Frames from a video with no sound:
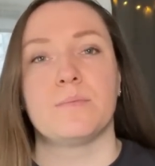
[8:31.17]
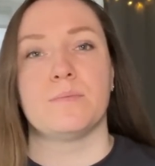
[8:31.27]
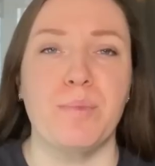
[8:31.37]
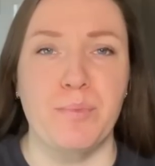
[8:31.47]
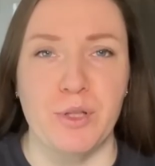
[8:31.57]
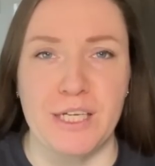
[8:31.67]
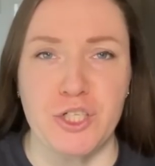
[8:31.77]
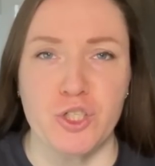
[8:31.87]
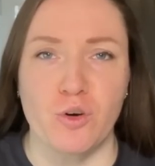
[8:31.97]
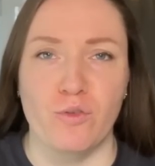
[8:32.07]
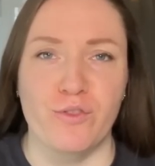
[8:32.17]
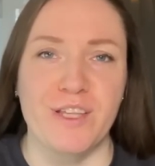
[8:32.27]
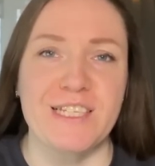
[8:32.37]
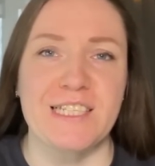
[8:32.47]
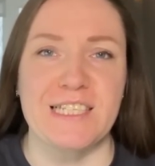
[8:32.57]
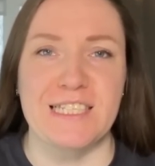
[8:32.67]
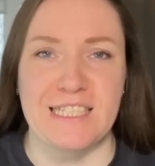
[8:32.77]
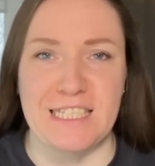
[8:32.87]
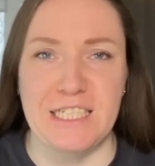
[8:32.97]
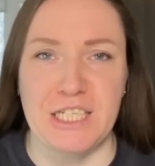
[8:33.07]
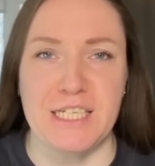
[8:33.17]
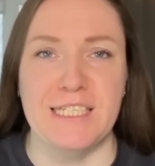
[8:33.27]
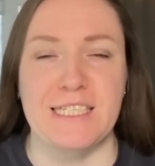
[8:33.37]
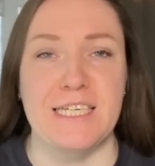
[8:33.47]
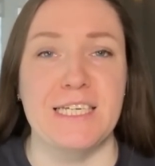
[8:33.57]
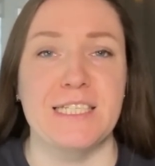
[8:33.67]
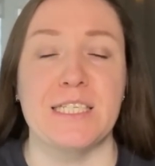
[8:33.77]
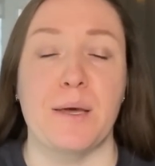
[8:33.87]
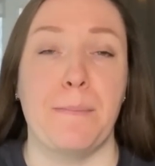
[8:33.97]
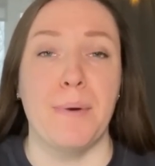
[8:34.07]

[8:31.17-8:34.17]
The population of these cities is